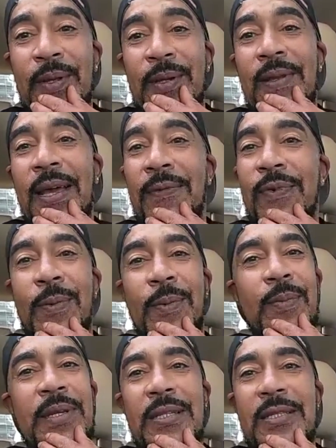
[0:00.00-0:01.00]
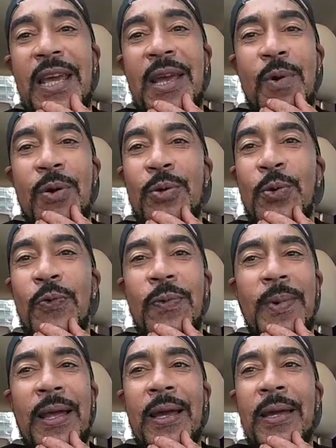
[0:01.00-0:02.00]
Like from that J-Ro knew
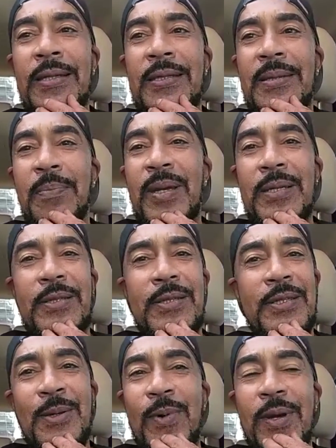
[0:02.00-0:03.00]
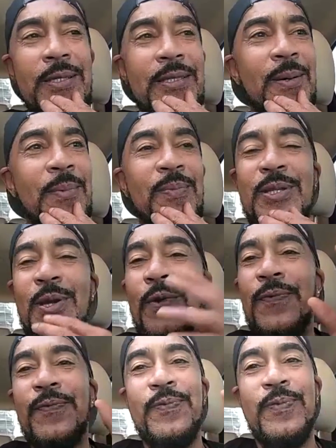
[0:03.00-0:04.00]
from like Huntington Beach or somewhere, some
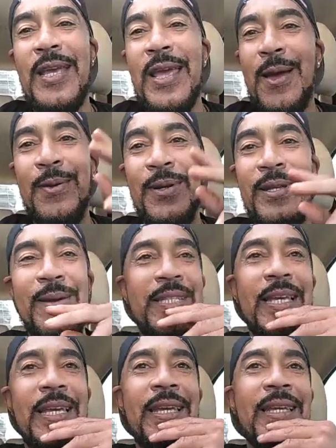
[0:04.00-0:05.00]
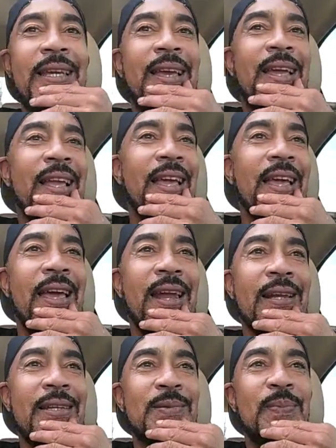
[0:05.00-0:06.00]
surf town and everything.
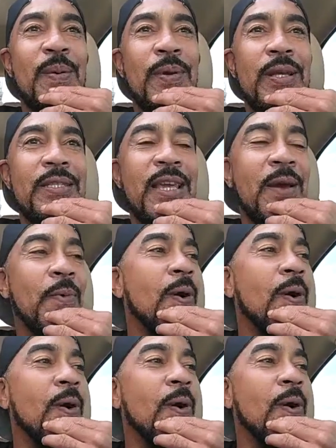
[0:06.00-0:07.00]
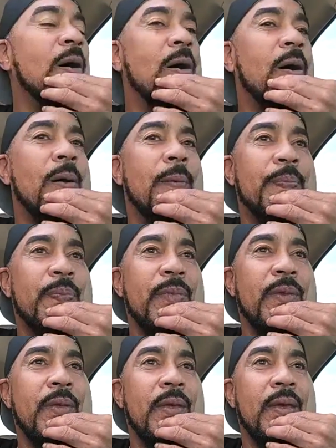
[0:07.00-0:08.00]
And I just remember that J-Ro,
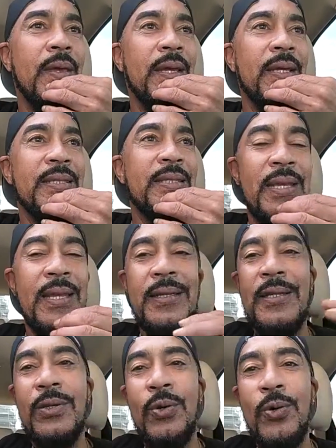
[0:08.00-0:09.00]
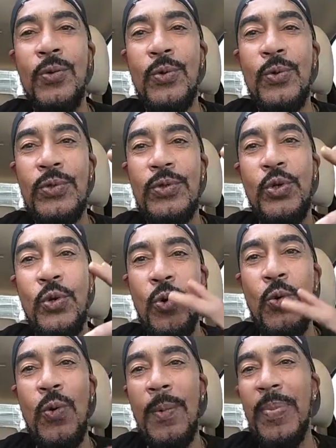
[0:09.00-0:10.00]
he said that the dude
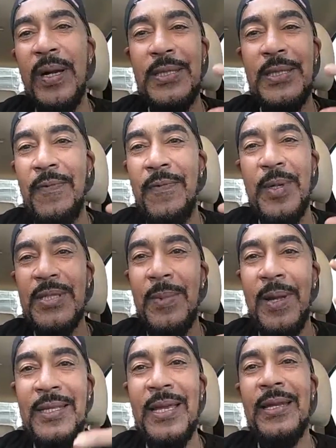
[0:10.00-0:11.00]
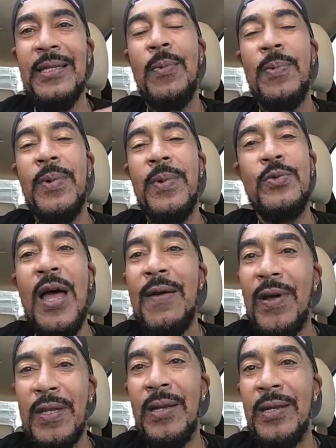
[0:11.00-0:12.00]
drew a bunch of them or something like that. And he told me to drive out
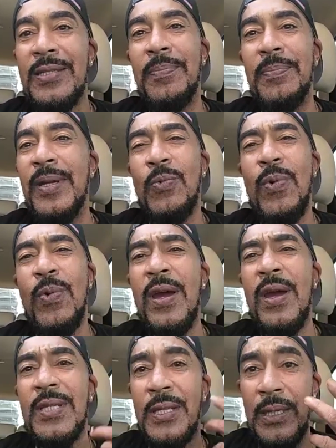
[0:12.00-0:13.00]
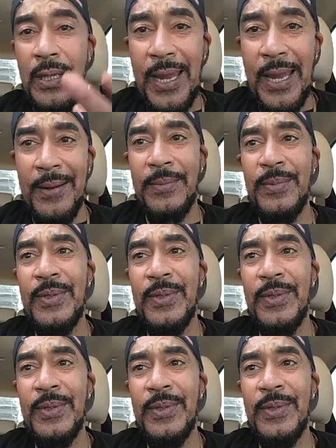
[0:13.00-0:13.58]
to Huntington Beach or wherever to look at them,